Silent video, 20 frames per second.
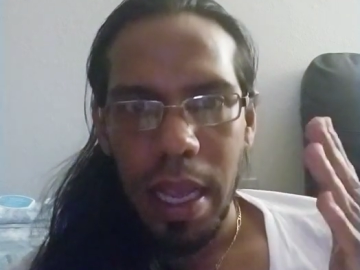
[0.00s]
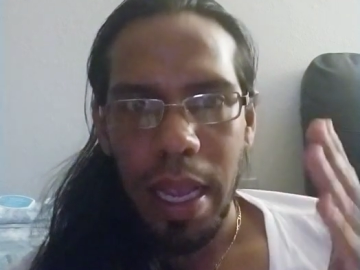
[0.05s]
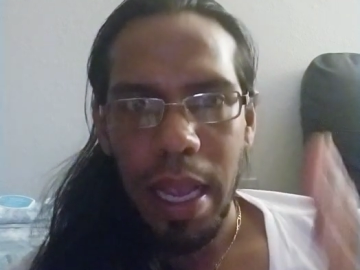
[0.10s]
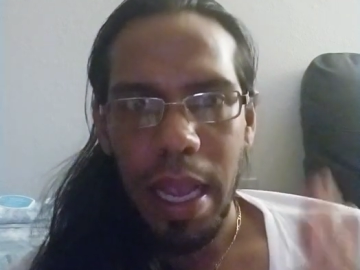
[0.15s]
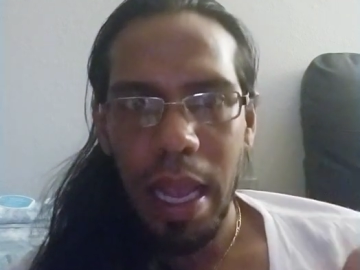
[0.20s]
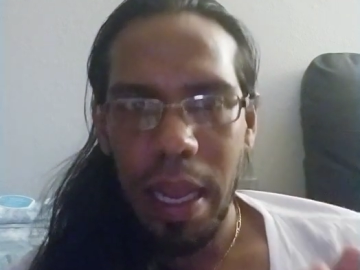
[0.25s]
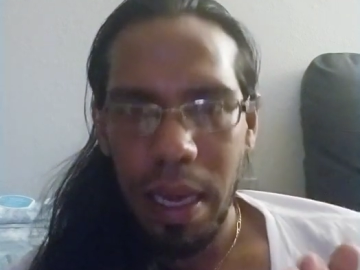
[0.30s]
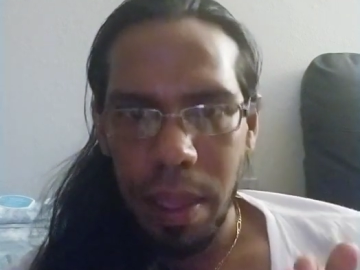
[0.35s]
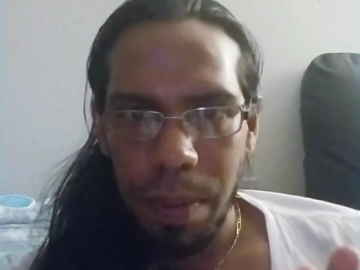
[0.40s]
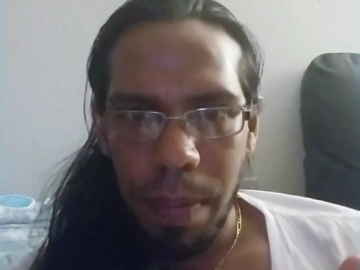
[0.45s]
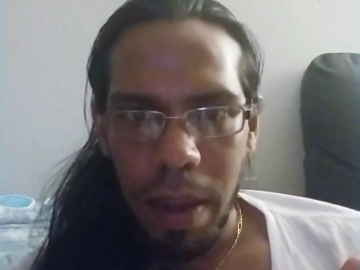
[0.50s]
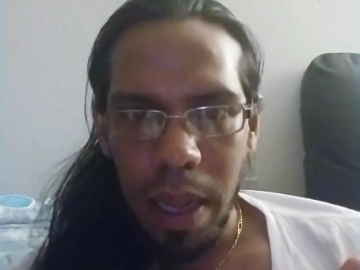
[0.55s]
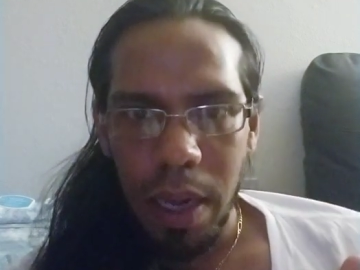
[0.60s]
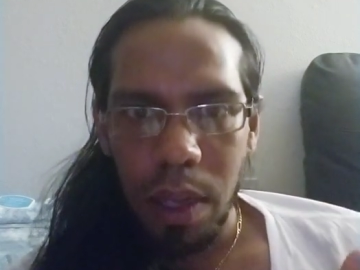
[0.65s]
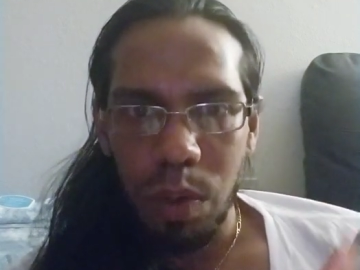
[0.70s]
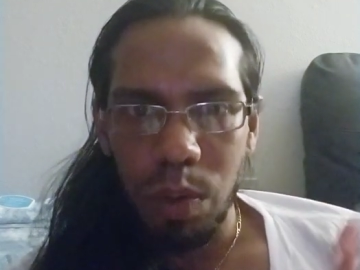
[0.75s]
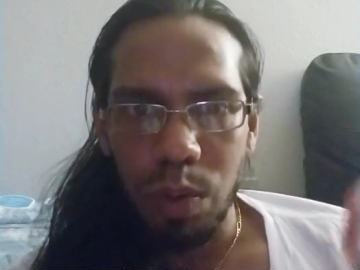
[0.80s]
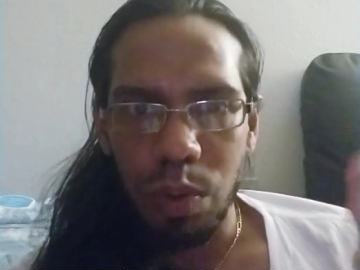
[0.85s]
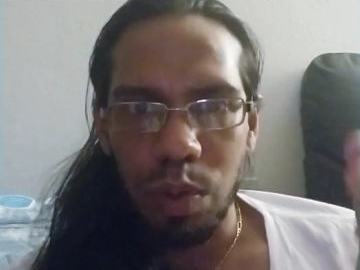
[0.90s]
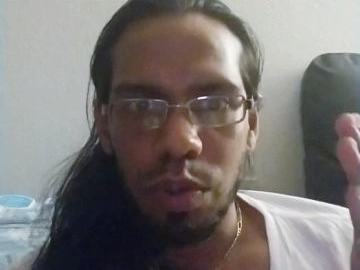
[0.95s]
Anybody
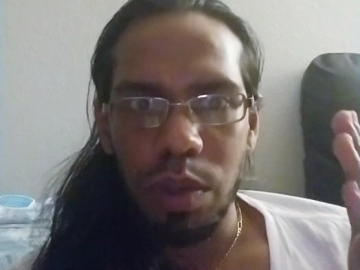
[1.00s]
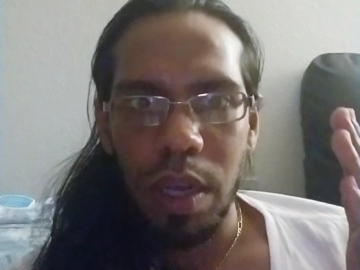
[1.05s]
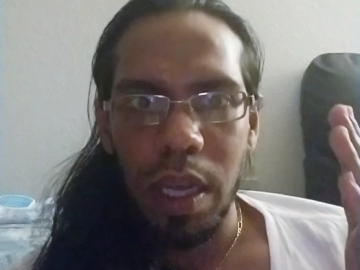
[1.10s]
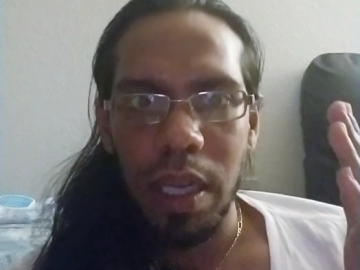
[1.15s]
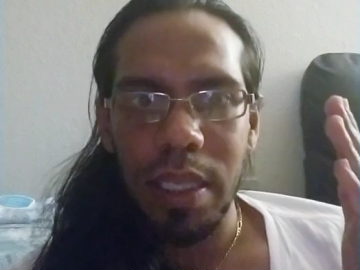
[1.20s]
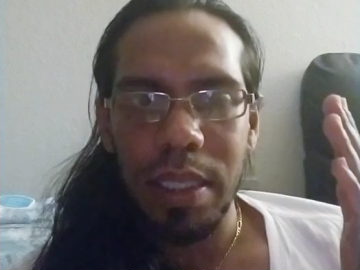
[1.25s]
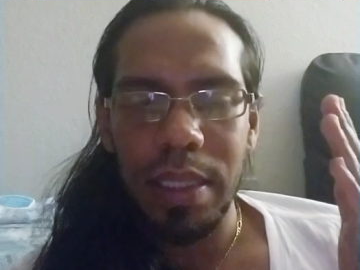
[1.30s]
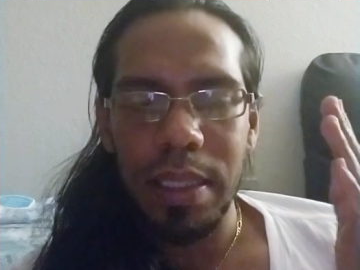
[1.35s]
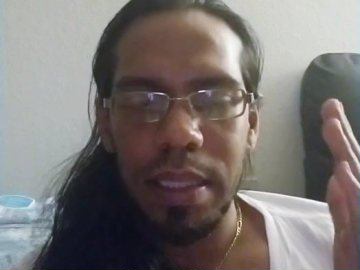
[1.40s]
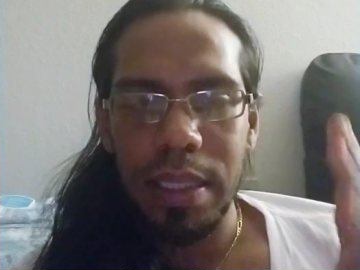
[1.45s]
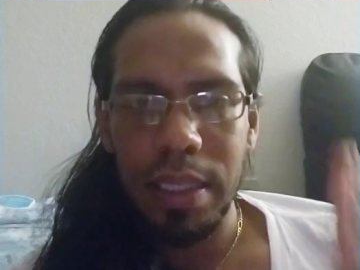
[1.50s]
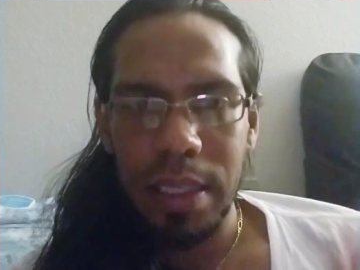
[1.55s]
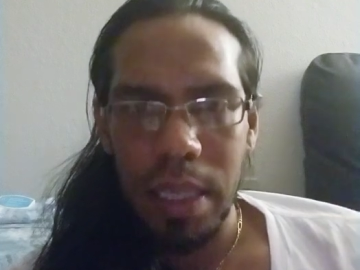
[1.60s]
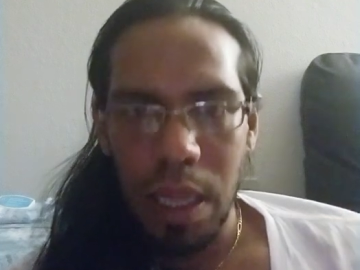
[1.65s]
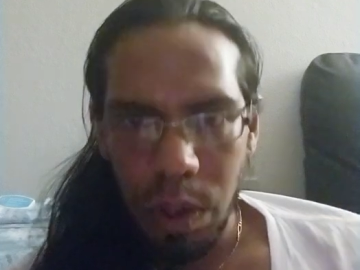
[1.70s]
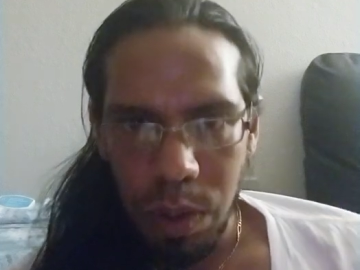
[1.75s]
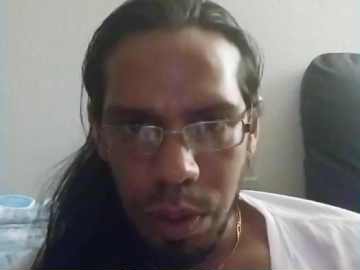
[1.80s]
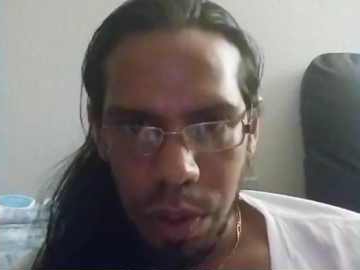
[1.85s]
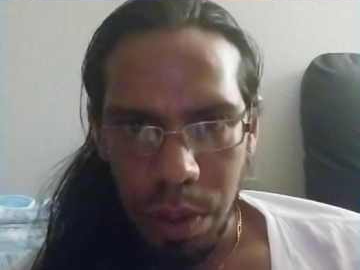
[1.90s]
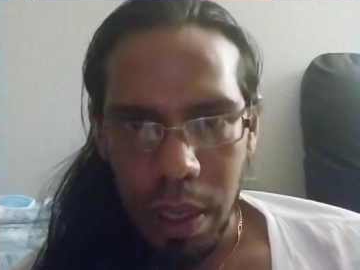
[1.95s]
who's trying to
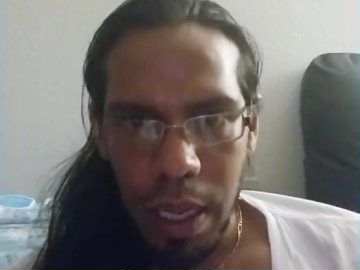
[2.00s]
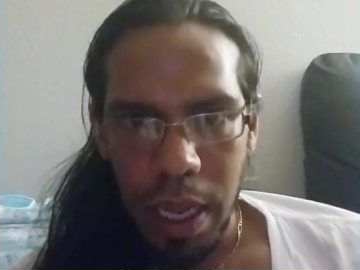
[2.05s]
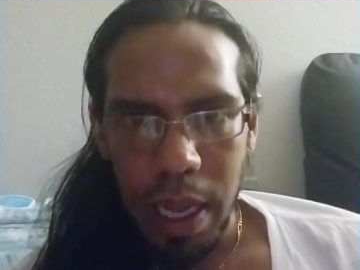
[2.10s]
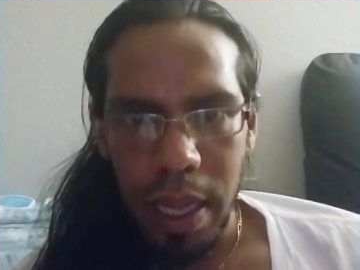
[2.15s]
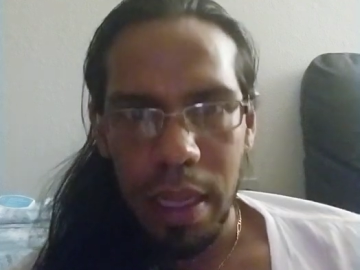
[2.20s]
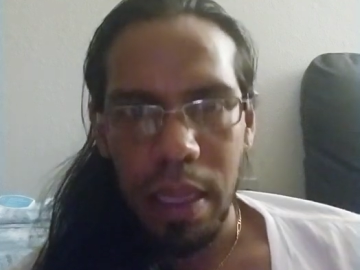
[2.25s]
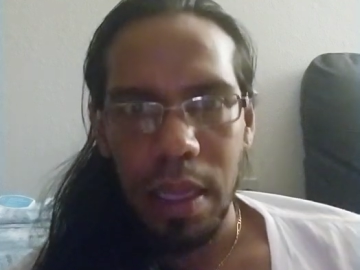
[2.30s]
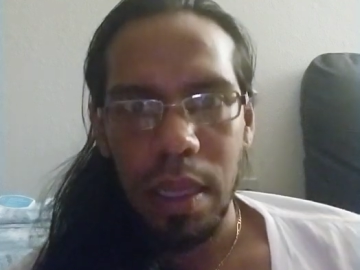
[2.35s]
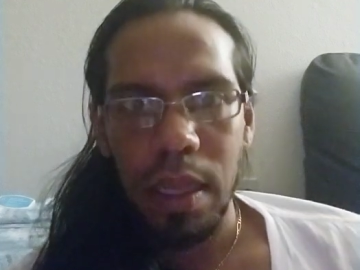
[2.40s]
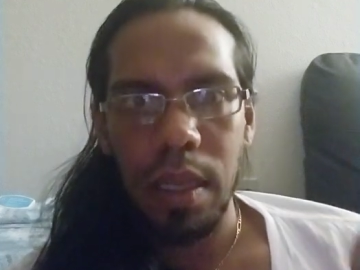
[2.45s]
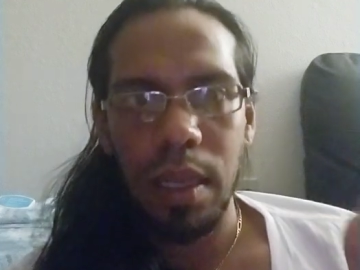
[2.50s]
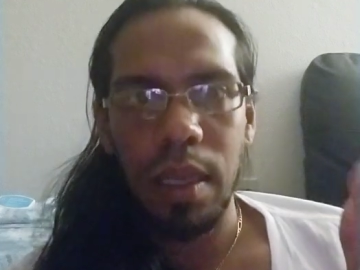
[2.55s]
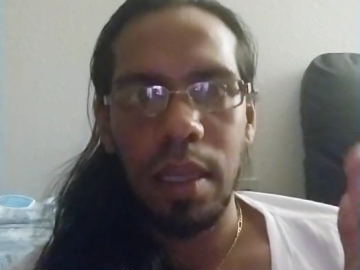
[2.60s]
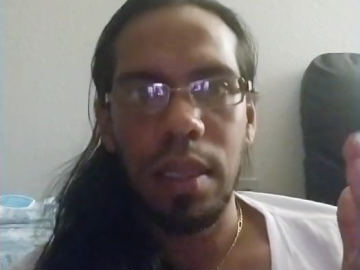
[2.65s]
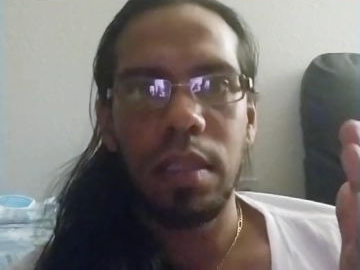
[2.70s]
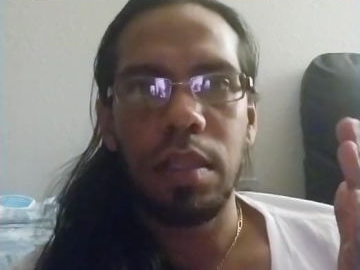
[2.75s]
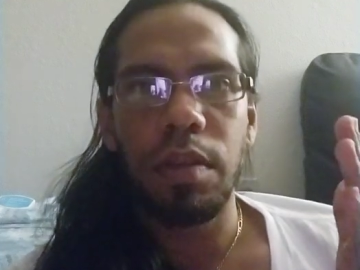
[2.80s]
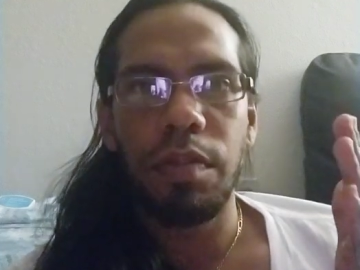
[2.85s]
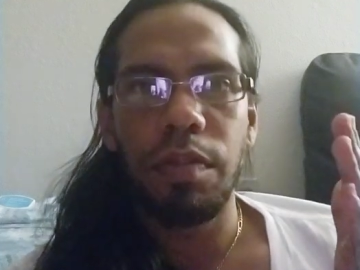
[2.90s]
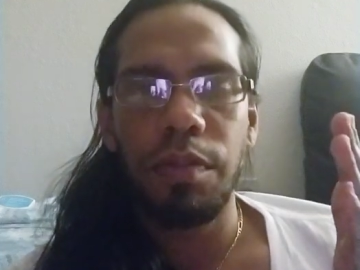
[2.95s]
sell you that
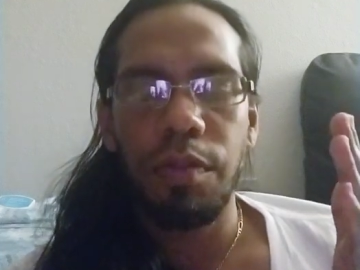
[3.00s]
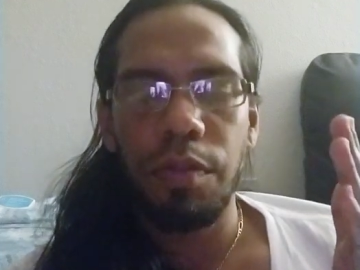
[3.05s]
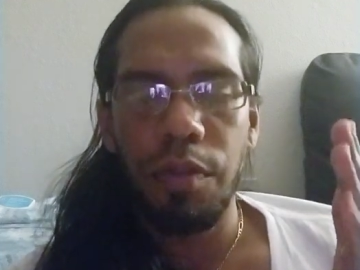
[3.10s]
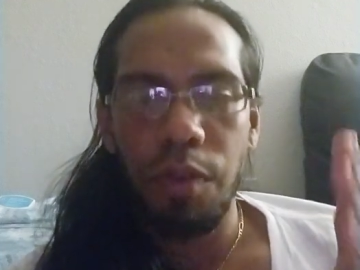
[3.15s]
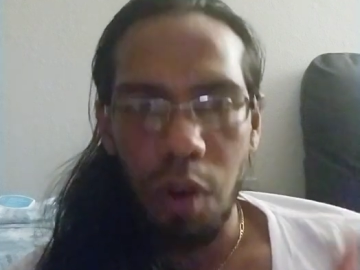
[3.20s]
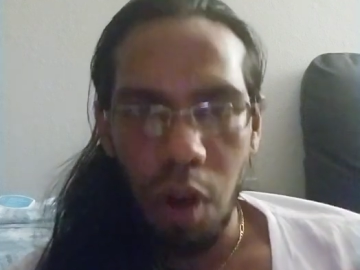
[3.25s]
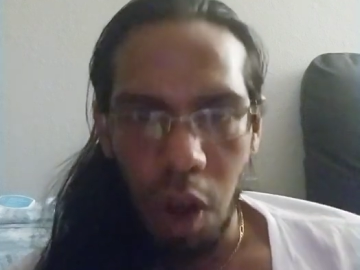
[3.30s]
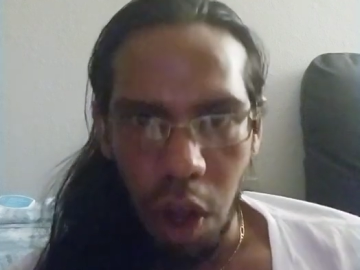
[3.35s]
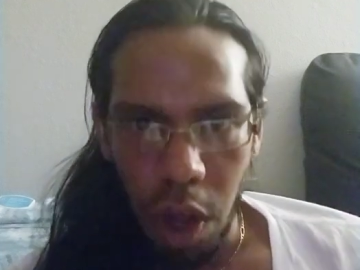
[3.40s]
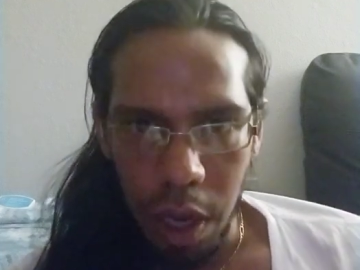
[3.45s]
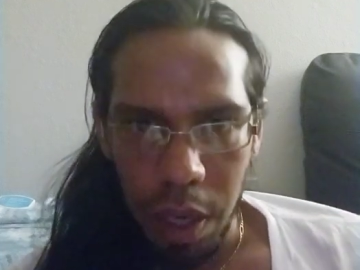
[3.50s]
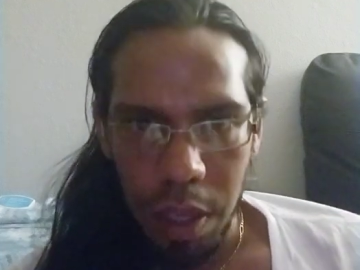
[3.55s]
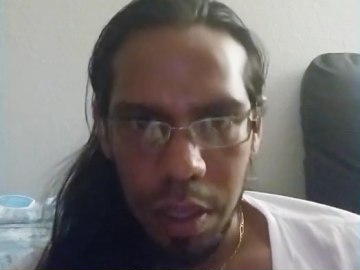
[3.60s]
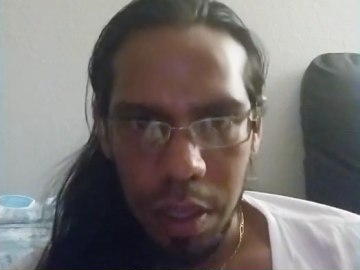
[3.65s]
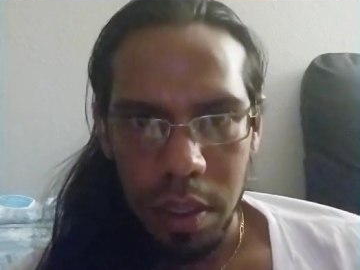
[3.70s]
is a fraud.